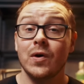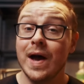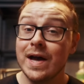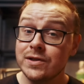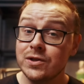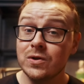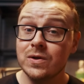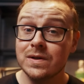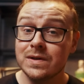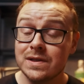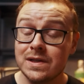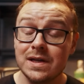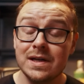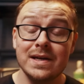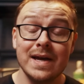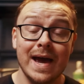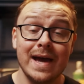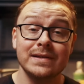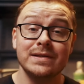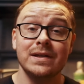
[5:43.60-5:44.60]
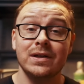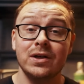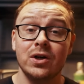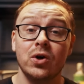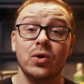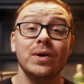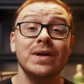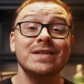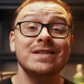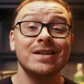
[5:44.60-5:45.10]
So as you can see,
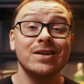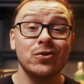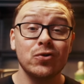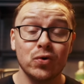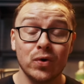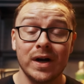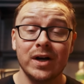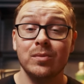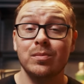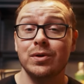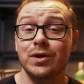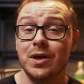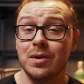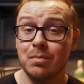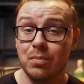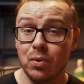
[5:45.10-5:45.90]
SEO is incredibly